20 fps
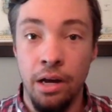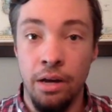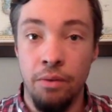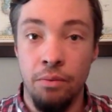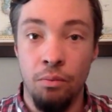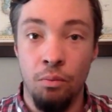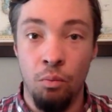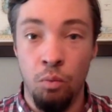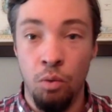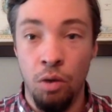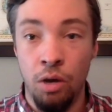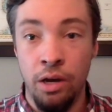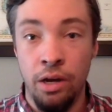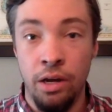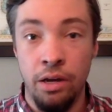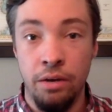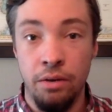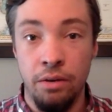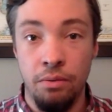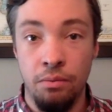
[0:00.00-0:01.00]

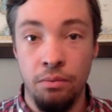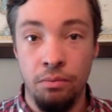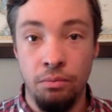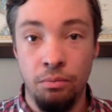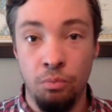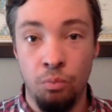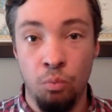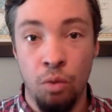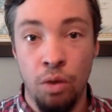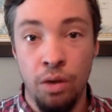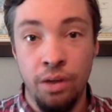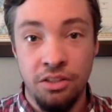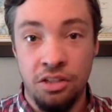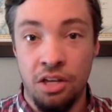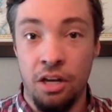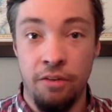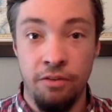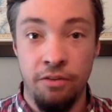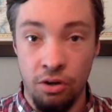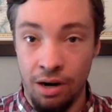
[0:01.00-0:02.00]
what is kind
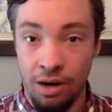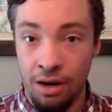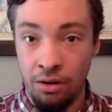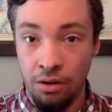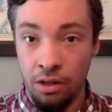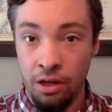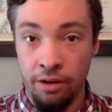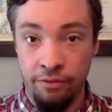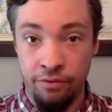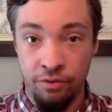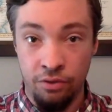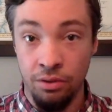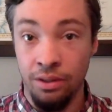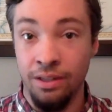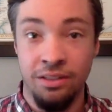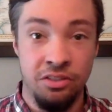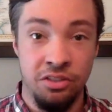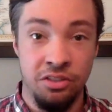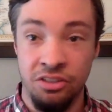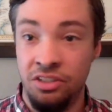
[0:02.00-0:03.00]
of your outline for,
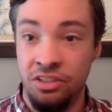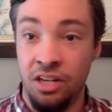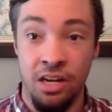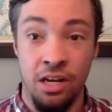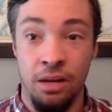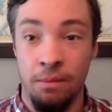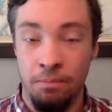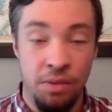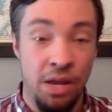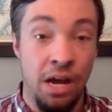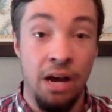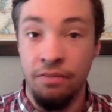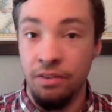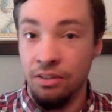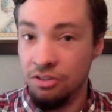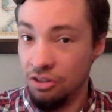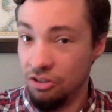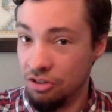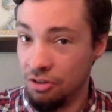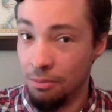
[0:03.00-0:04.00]
let's just say,
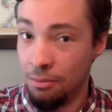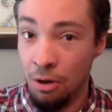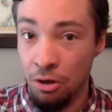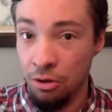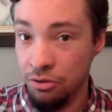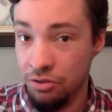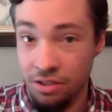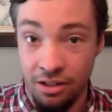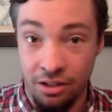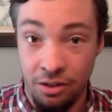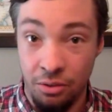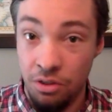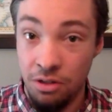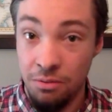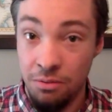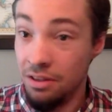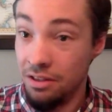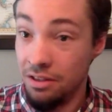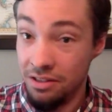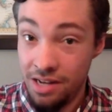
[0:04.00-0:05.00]
obviously tomorrow is not going to be
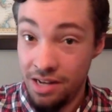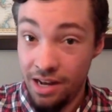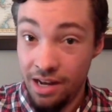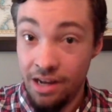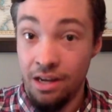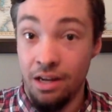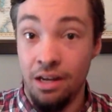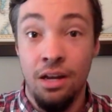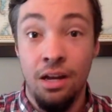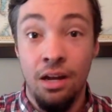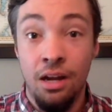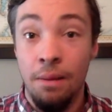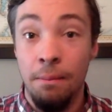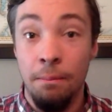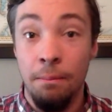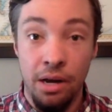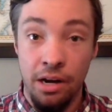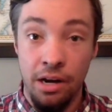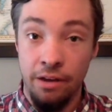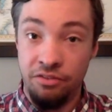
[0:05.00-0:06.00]
the day,
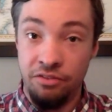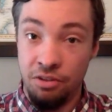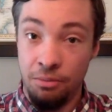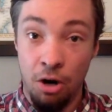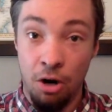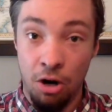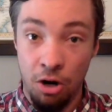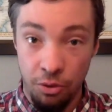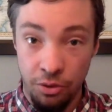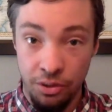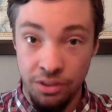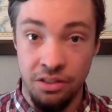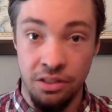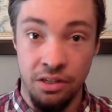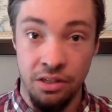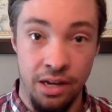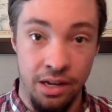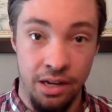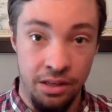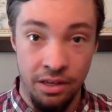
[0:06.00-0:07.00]
but if tomorrow is the
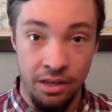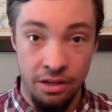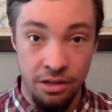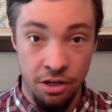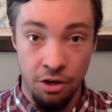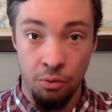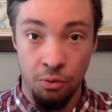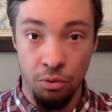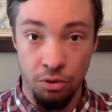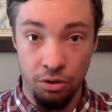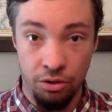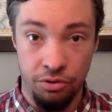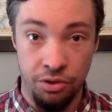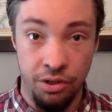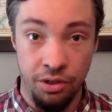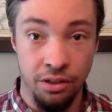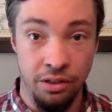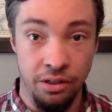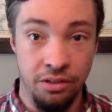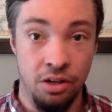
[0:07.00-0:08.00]
day that, we're
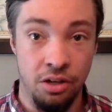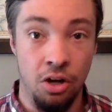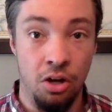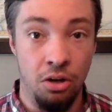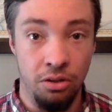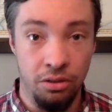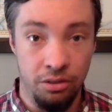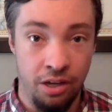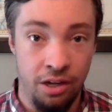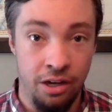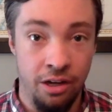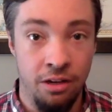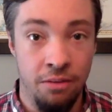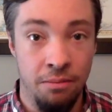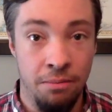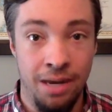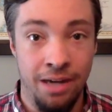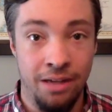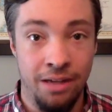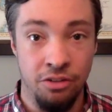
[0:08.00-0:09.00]
greenlit to all kind of get
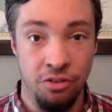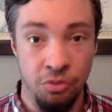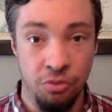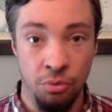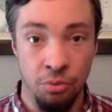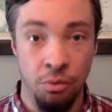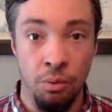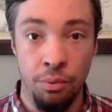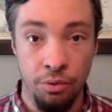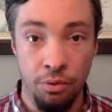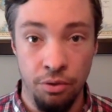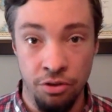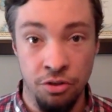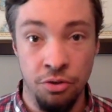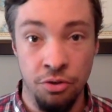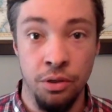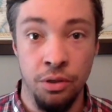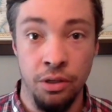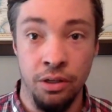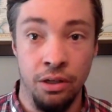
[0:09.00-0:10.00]
back to doing what we were
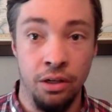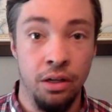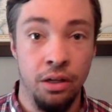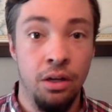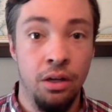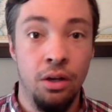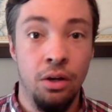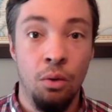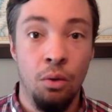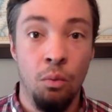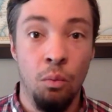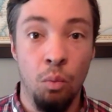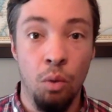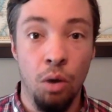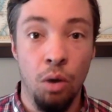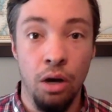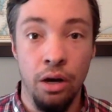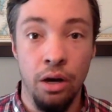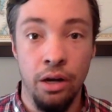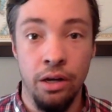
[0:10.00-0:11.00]
doing,
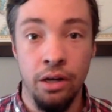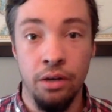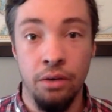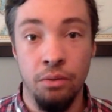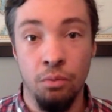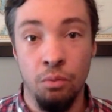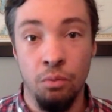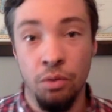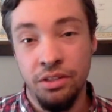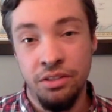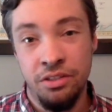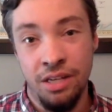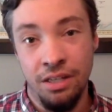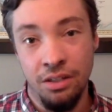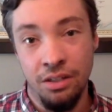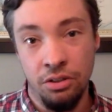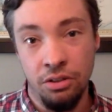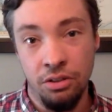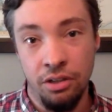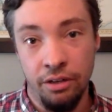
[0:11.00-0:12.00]
what does that
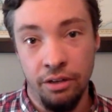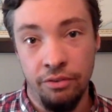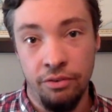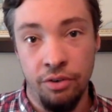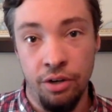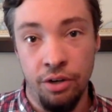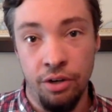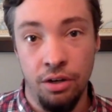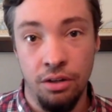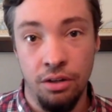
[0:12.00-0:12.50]
look like for y'all?